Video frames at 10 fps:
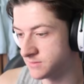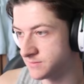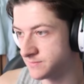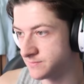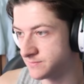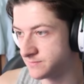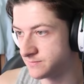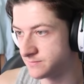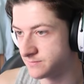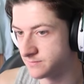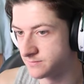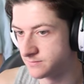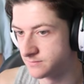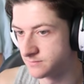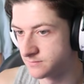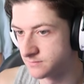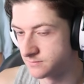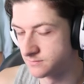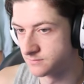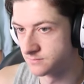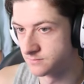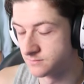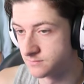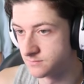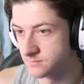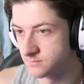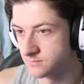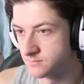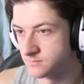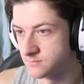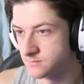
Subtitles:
Nobody speaks.